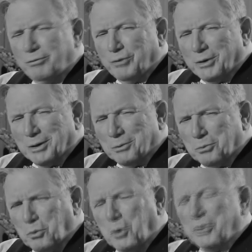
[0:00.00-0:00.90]
I've uh,
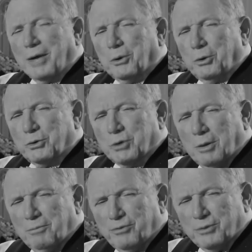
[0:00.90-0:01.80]
worn that old
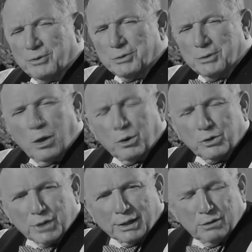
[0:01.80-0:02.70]
charm for as long
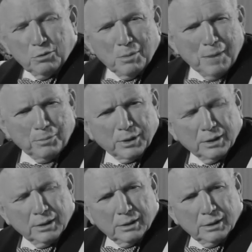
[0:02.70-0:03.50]
as I can remember.